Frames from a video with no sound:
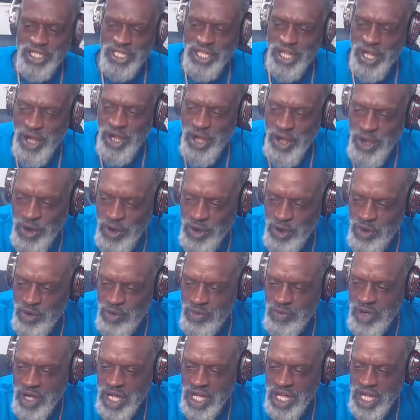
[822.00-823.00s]
the
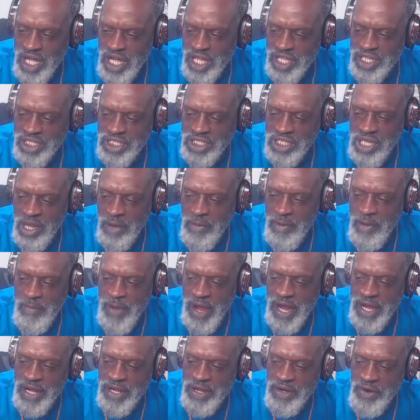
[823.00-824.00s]
home of the stubborn
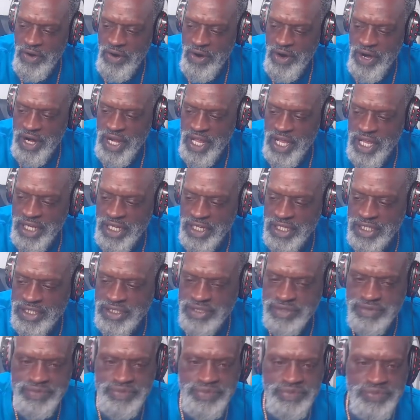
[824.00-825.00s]
minority,
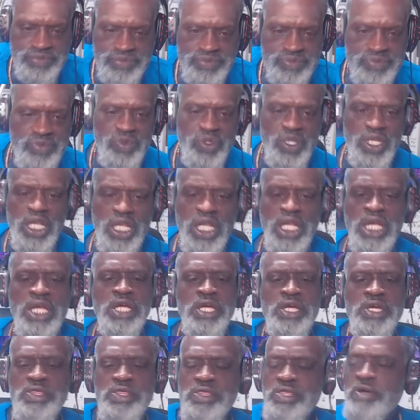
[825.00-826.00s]

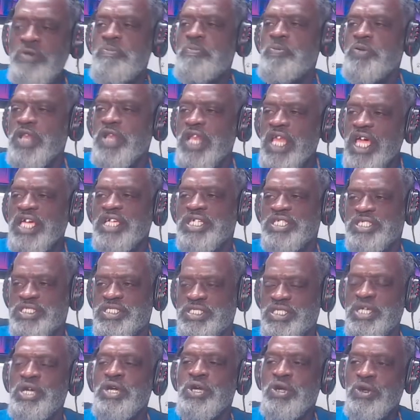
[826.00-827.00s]
the place
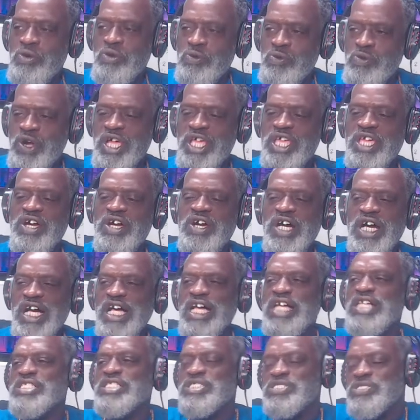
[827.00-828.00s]
where your
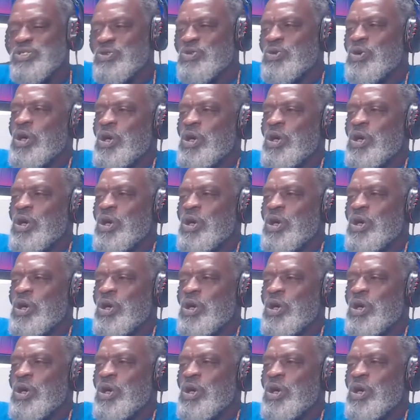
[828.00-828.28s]
hustle